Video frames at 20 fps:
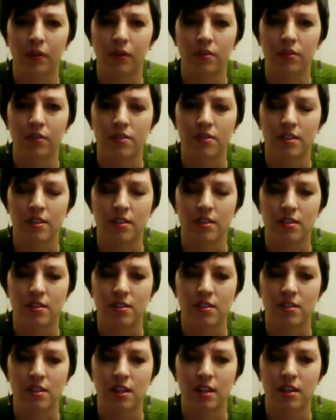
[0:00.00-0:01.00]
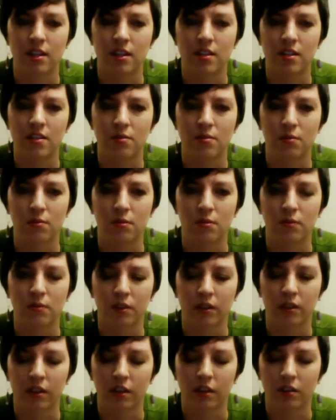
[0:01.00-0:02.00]
just to see sort of where
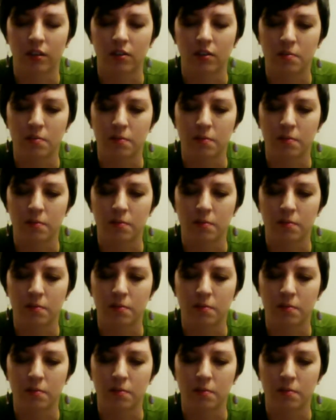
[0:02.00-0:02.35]
it goes.